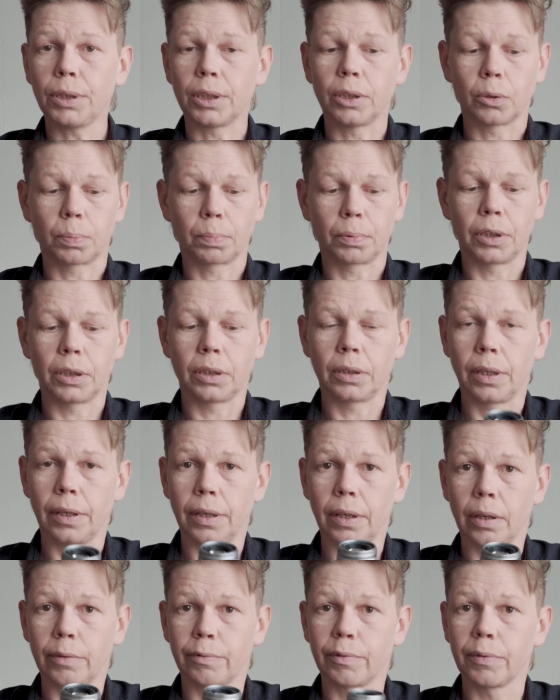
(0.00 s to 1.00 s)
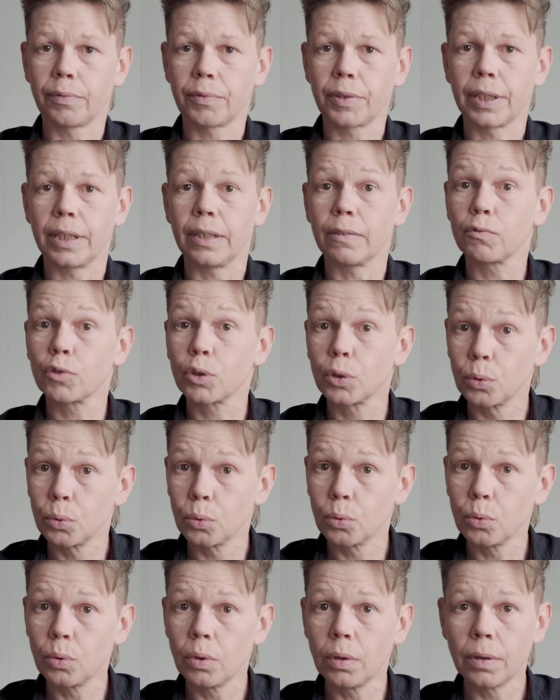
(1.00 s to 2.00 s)
I just bring the little fifty f
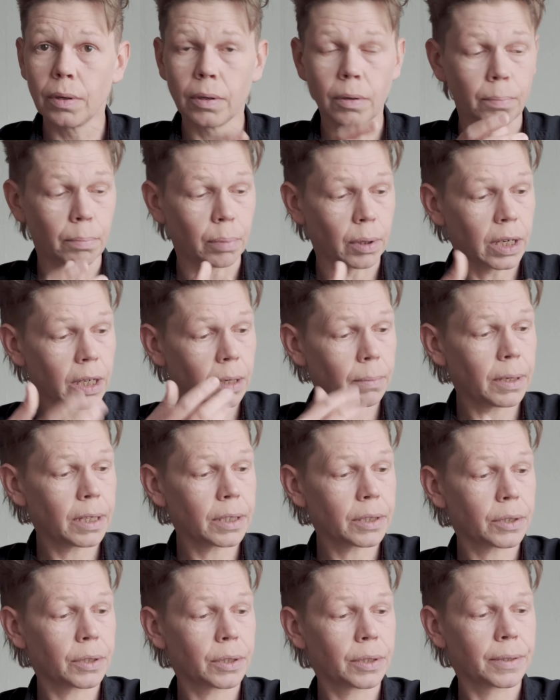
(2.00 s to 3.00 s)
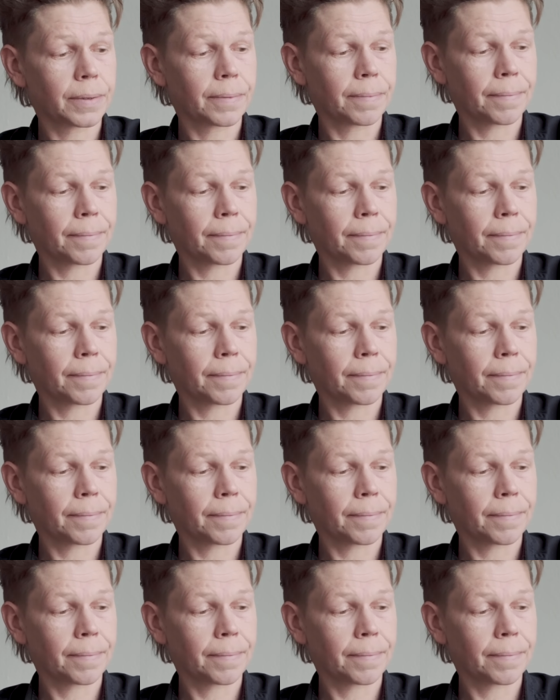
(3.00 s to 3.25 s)
two prime lens.